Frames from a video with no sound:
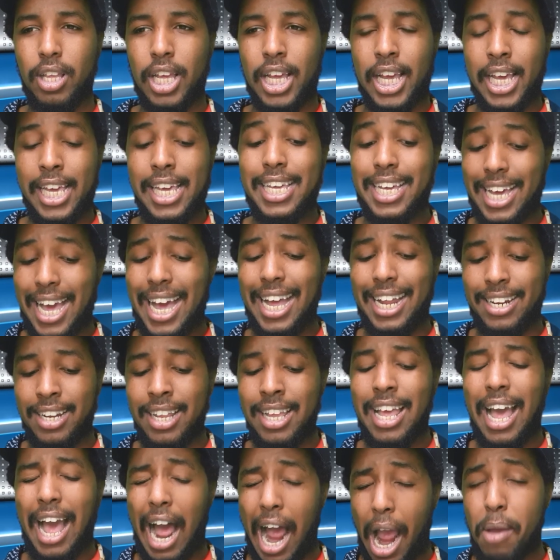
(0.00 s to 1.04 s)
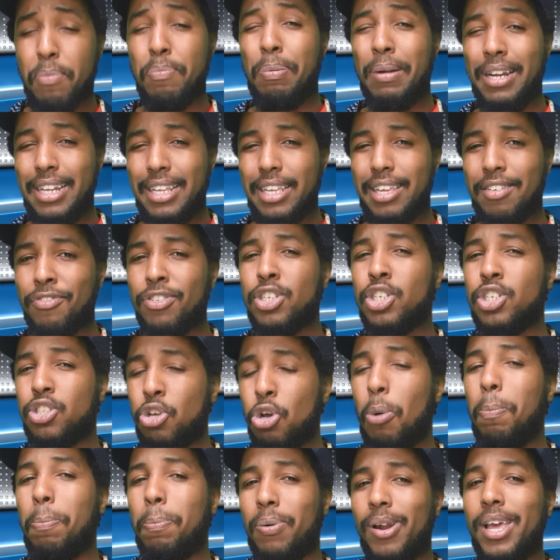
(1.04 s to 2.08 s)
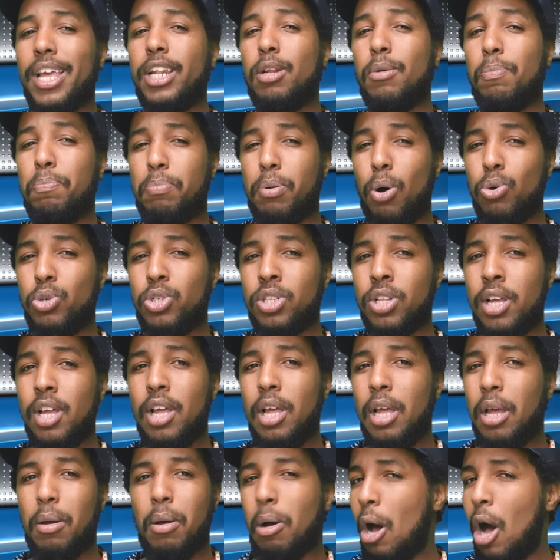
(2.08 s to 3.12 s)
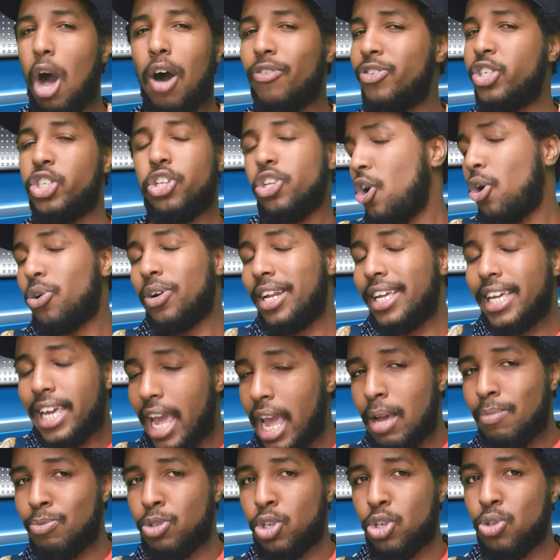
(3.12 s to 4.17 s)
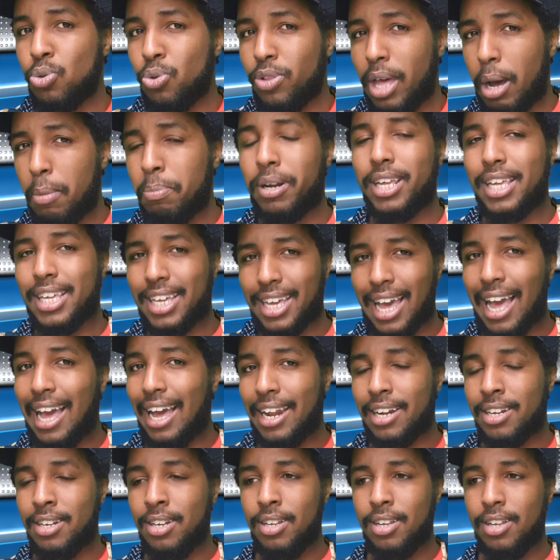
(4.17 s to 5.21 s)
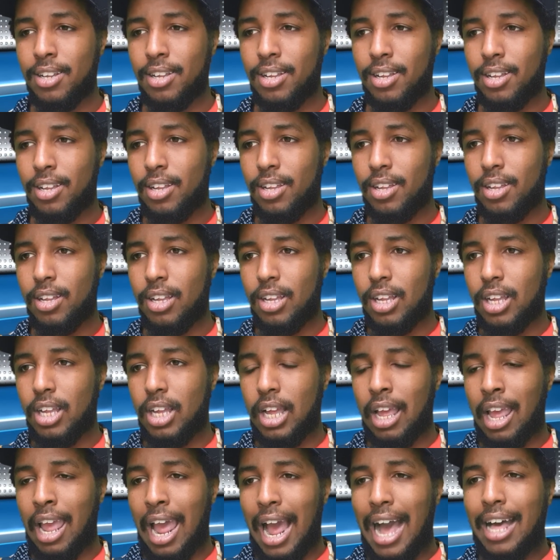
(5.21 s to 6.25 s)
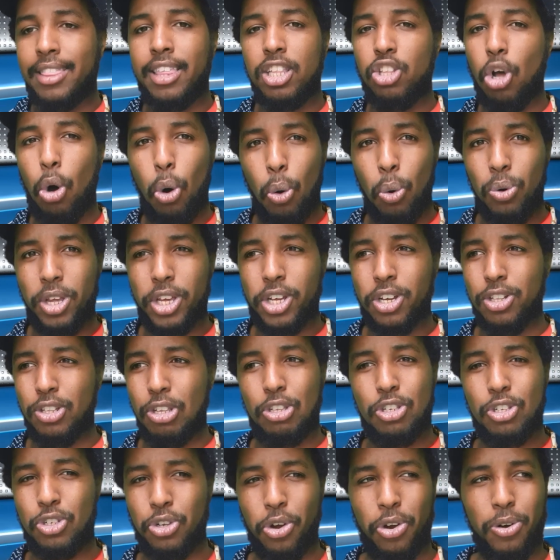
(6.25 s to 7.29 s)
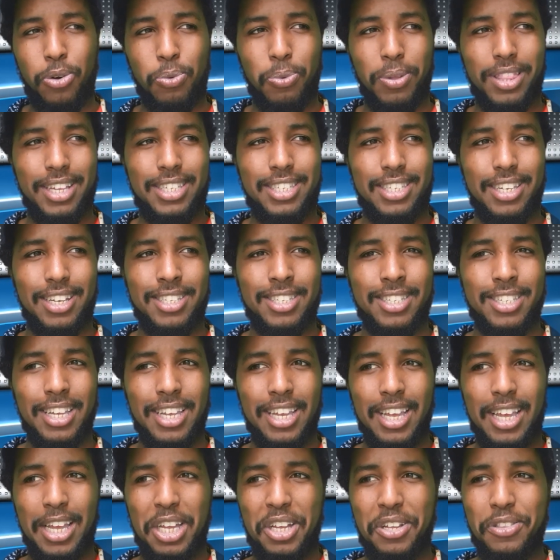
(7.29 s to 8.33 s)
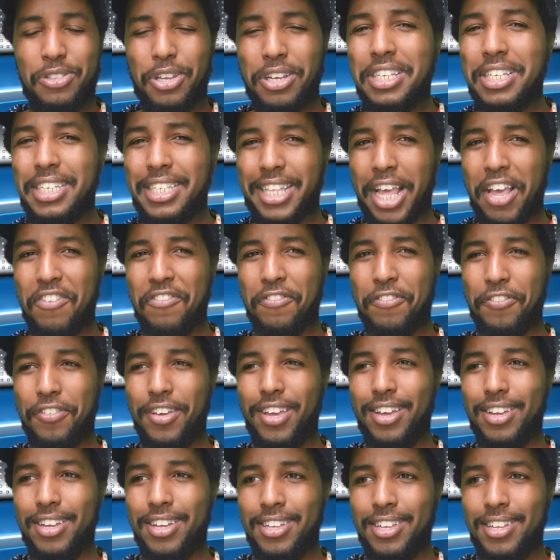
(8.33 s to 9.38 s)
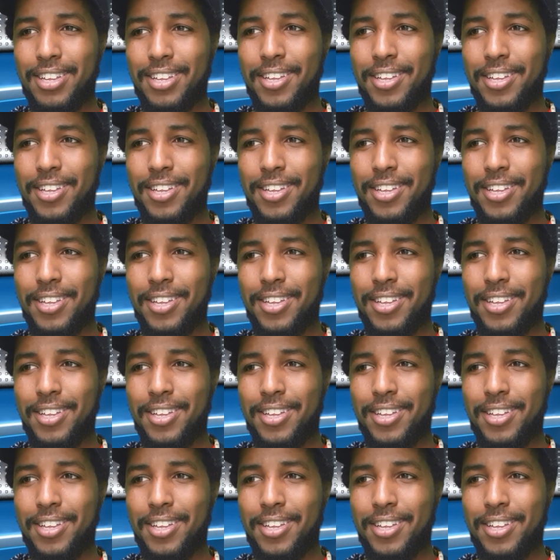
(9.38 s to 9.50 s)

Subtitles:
He can, I believe, still play in the post. Obviously, they're not going to get him to do that, but he can. I think the only concern with this is, does he stay fit?